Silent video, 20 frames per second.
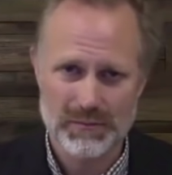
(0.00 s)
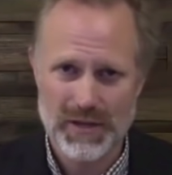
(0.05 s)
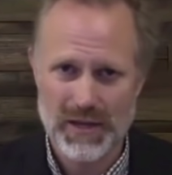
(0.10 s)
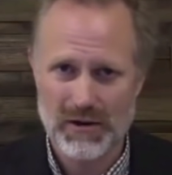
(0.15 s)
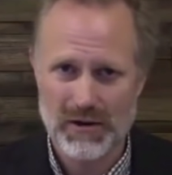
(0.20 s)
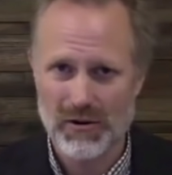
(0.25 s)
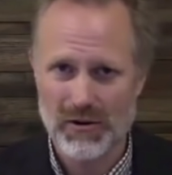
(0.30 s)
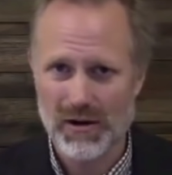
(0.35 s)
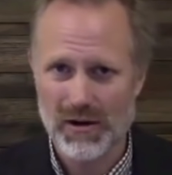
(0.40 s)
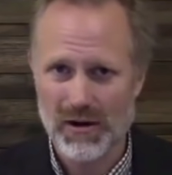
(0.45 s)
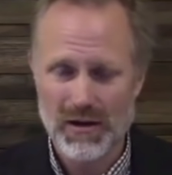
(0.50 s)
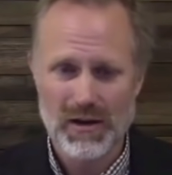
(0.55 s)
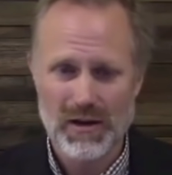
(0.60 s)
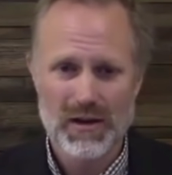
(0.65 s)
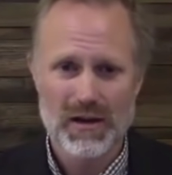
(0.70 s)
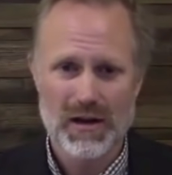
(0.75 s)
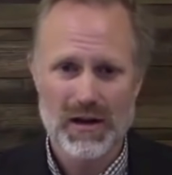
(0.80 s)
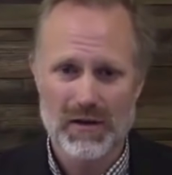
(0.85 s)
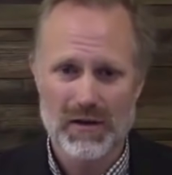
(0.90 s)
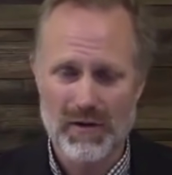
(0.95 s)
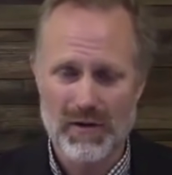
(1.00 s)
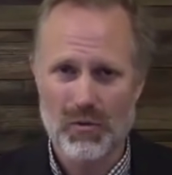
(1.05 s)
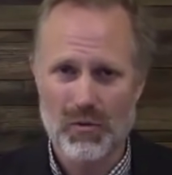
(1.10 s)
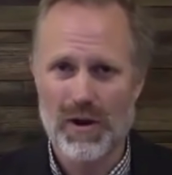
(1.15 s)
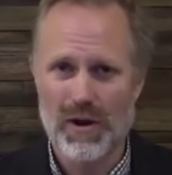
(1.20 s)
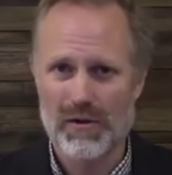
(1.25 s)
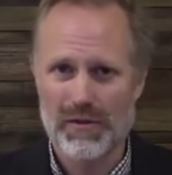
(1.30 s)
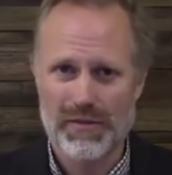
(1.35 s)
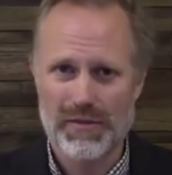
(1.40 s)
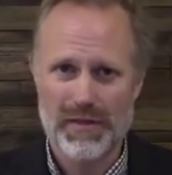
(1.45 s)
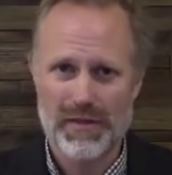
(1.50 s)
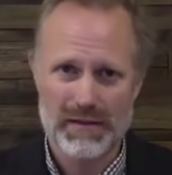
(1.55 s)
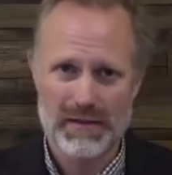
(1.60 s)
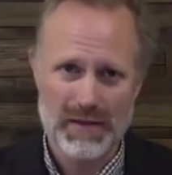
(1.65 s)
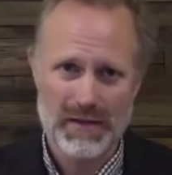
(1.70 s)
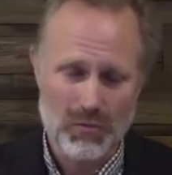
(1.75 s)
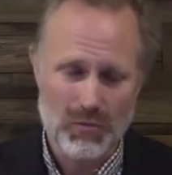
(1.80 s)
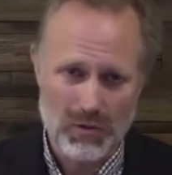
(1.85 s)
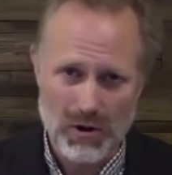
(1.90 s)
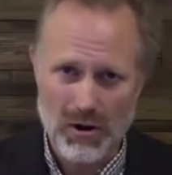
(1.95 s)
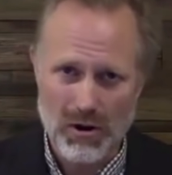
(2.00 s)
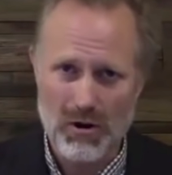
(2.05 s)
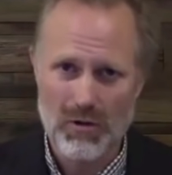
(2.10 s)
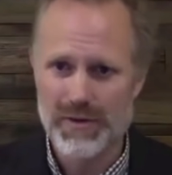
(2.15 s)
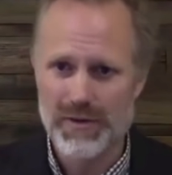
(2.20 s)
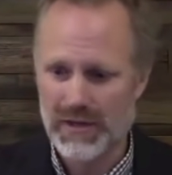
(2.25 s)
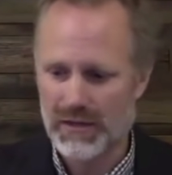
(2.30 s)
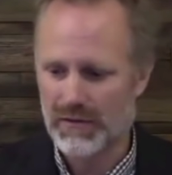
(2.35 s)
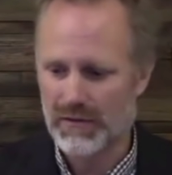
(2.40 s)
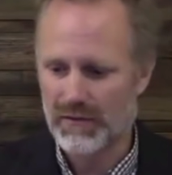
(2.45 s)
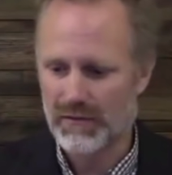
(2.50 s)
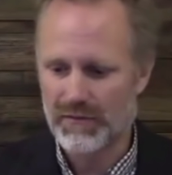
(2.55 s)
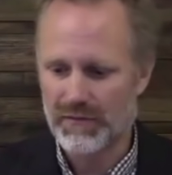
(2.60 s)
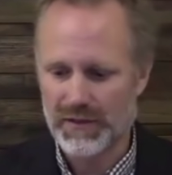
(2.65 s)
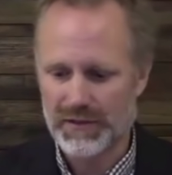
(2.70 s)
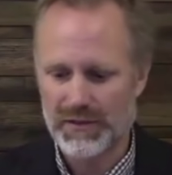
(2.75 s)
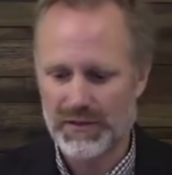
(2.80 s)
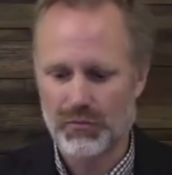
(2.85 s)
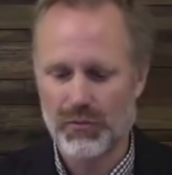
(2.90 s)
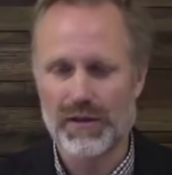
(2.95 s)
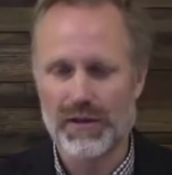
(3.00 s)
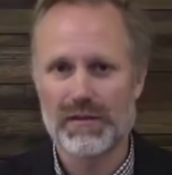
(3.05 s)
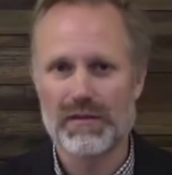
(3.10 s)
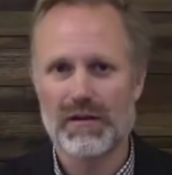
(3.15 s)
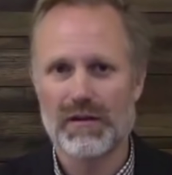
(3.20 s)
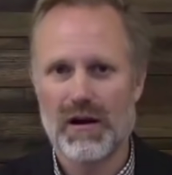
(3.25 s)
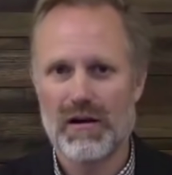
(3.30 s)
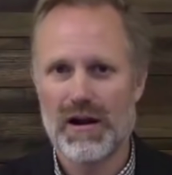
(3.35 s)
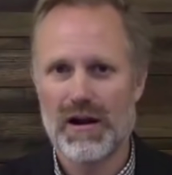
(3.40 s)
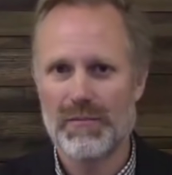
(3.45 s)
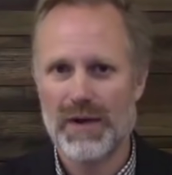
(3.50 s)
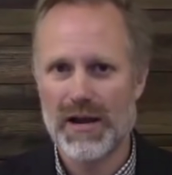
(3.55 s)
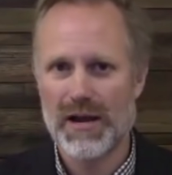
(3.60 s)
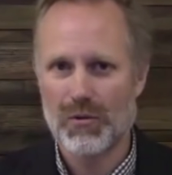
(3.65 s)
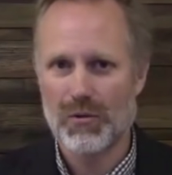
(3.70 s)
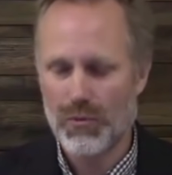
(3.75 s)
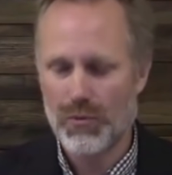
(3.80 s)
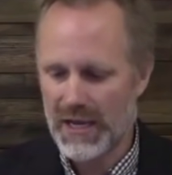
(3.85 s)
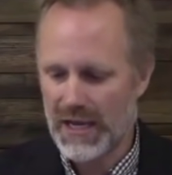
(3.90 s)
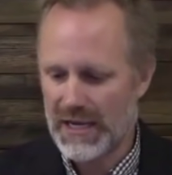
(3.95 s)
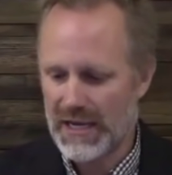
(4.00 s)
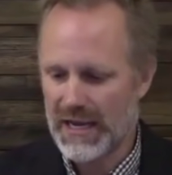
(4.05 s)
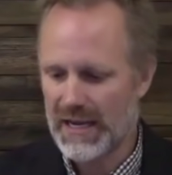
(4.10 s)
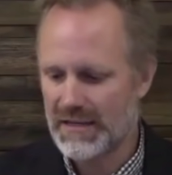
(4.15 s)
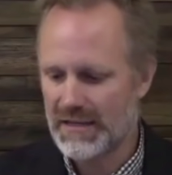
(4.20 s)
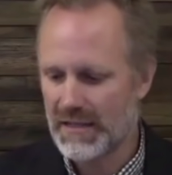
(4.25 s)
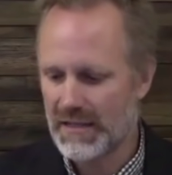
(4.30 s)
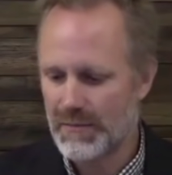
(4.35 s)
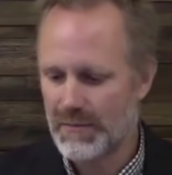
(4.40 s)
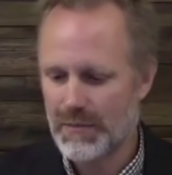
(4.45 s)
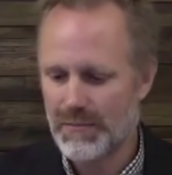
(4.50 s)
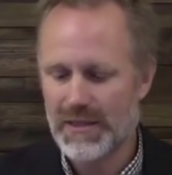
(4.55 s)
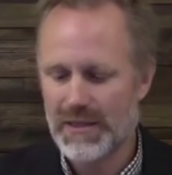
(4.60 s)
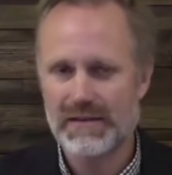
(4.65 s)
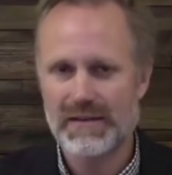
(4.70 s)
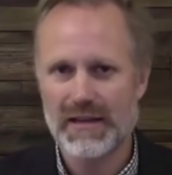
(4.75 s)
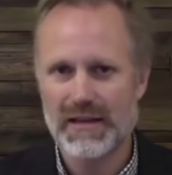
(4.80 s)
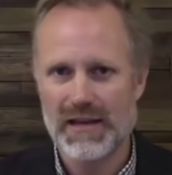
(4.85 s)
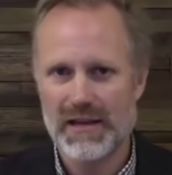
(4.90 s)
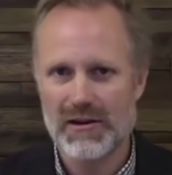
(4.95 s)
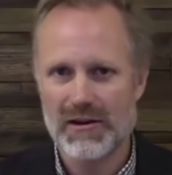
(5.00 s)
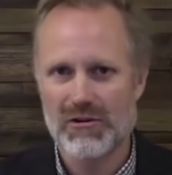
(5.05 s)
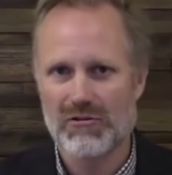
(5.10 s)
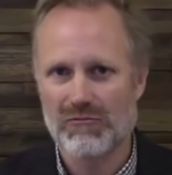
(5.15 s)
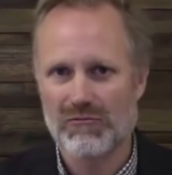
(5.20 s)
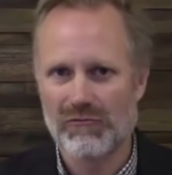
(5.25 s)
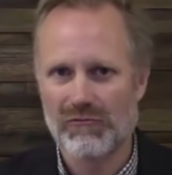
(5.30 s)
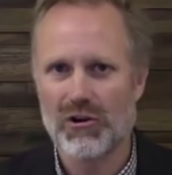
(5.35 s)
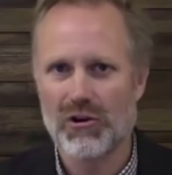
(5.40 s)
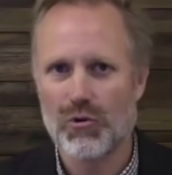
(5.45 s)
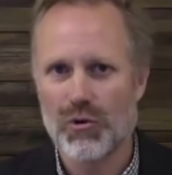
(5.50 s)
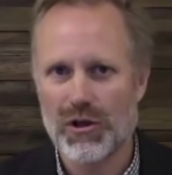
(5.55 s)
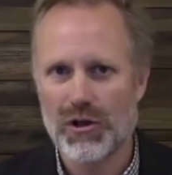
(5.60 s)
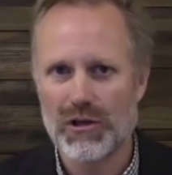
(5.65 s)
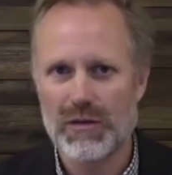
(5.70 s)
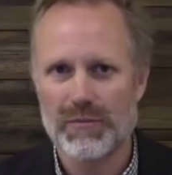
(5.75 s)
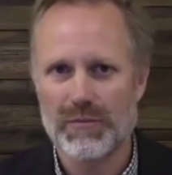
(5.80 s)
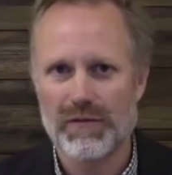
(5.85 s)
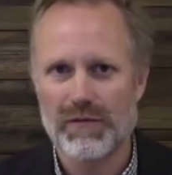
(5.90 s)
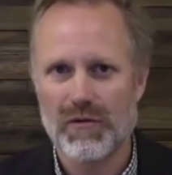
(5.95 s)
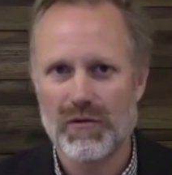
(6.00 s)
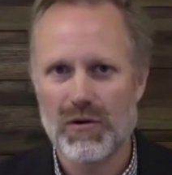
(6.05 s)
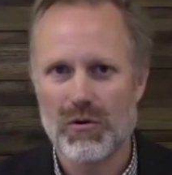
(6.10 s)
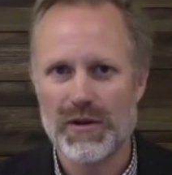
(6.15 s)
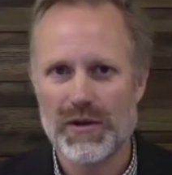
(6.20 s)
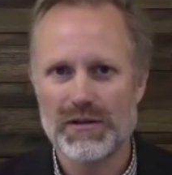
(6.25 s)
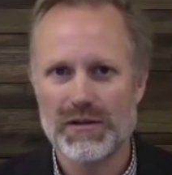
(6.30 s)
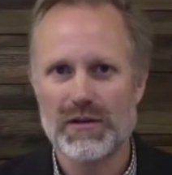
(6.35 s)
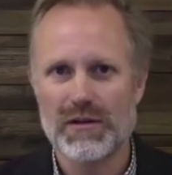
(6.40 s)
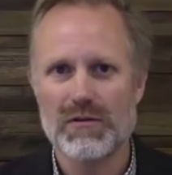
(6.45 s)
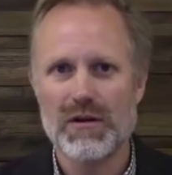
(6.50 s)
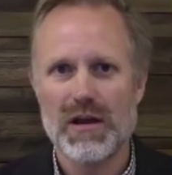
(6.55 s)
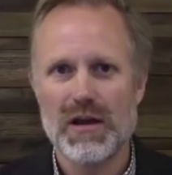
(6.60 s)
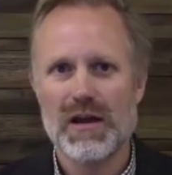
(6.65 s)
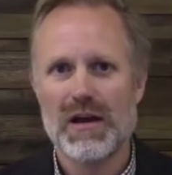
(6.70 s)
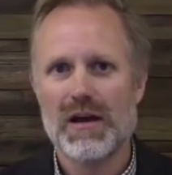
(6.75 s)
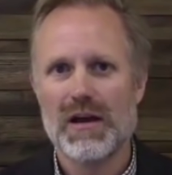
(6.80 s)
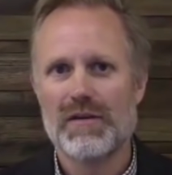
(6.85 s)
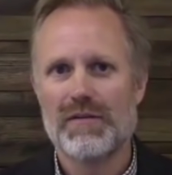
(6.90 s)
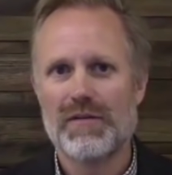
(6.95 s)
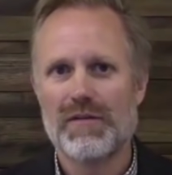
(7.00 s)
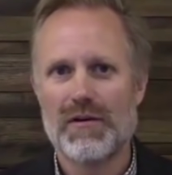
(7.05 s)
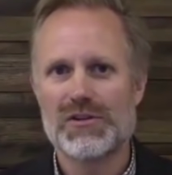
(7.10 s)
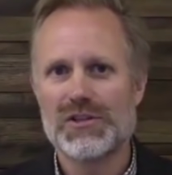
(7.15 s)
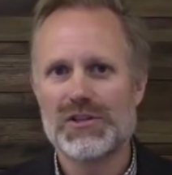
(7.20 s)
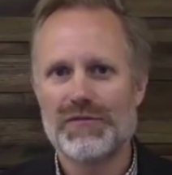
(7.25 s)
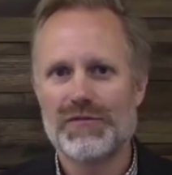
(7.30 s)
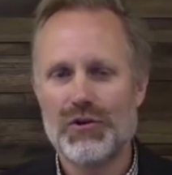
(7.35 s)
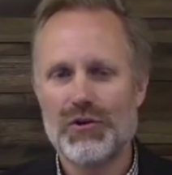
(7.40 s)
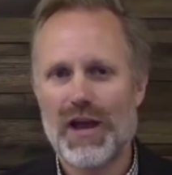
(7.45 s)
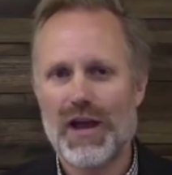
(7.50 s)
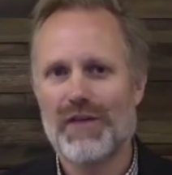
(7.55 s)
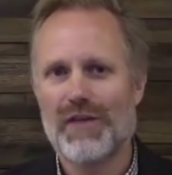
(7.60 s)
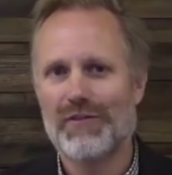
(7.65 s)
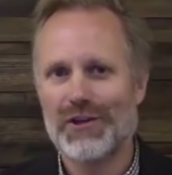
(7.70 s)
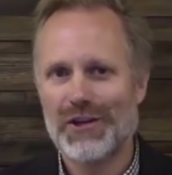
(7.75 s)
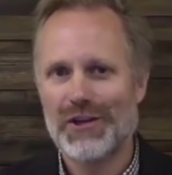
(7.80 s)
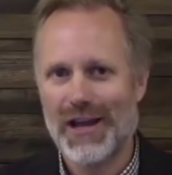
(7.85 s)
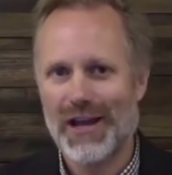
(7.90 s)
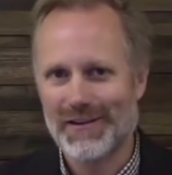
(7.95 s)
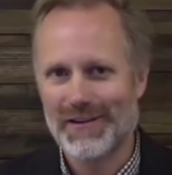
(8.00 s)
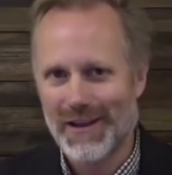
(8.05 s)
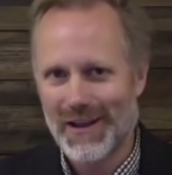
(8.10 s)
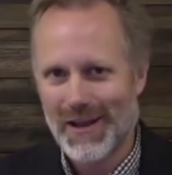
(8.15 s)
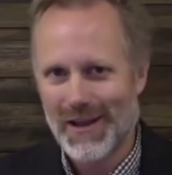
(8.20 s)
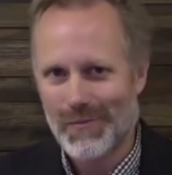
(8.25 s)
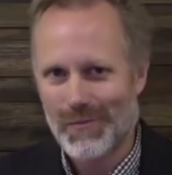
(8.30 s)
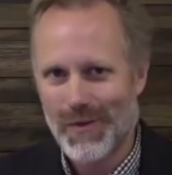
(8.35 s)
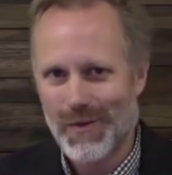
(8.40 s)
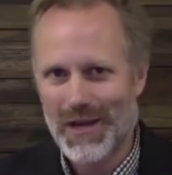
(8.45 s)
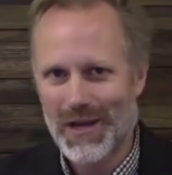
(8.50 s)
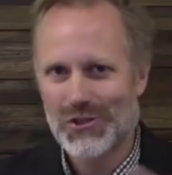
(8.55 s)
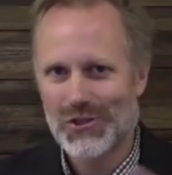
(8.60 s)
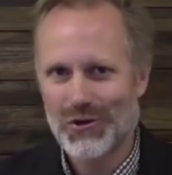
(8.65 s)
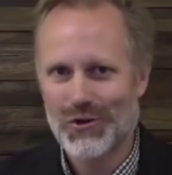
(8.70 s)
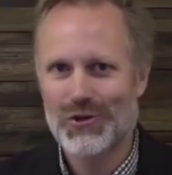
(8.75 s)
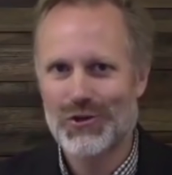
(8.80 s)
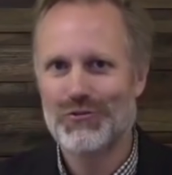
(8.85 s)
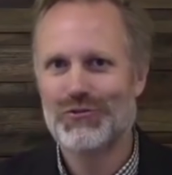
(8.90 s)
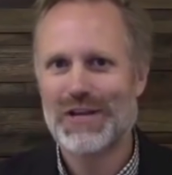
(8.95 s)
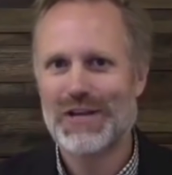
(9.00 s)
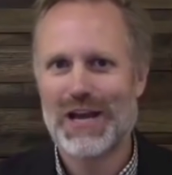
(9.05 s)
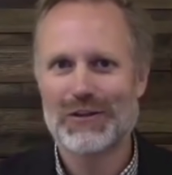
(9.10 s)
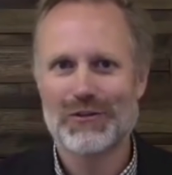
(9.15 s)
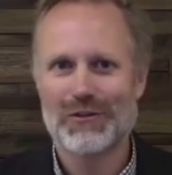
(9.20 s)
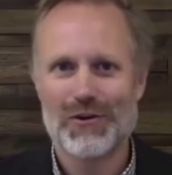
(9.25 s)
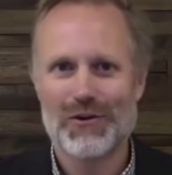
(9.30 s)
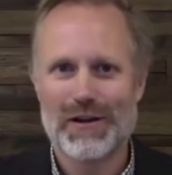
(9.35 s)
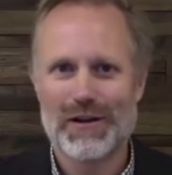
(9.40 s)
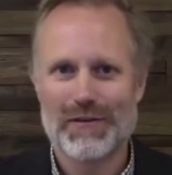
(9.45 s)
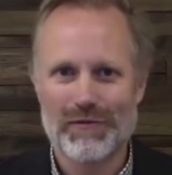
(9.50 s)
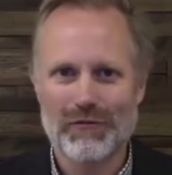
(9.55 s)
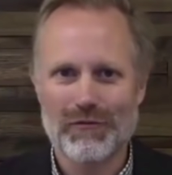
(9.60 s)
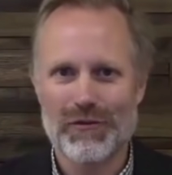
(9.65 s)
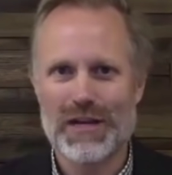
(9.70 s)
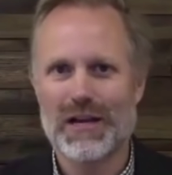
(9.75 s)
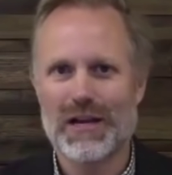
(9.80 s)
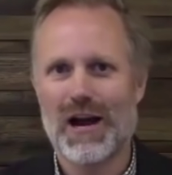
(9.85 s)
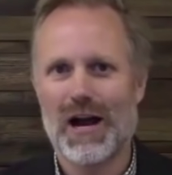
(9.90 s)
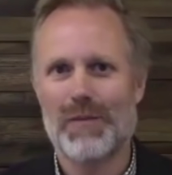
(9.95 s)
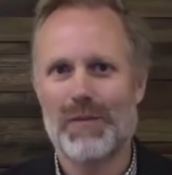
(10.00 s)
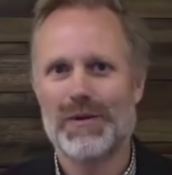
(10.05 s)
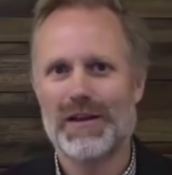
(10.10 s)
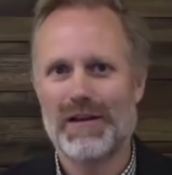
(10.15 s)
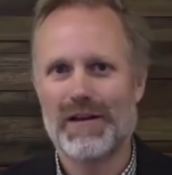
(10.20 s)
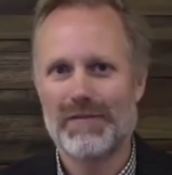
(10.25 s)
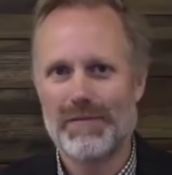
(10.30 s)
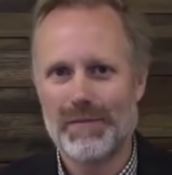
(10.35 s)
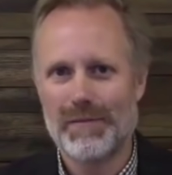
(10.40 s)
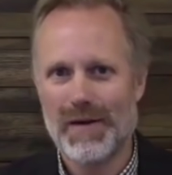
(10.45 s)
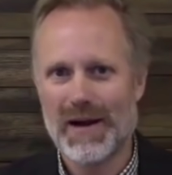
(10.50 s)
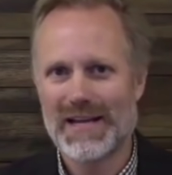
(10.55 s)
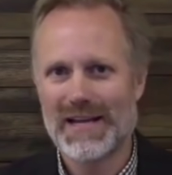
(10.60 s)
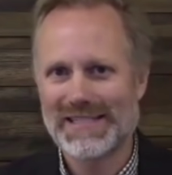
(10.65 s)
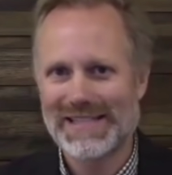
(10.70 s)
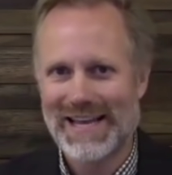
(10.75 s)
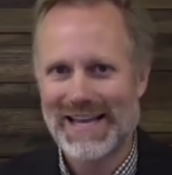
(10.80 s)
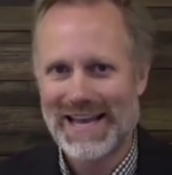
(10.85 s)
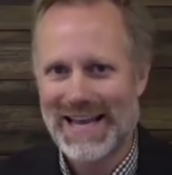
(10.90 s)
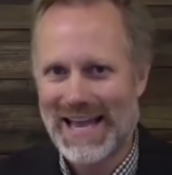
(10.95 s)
power of yes. our wealth that, that we're all being inflicted with. All right, Mike, well, we got to get to the meme of the day here real quickly before we do. Folks, if you haven't yet, make sure you download a free copy of Mike's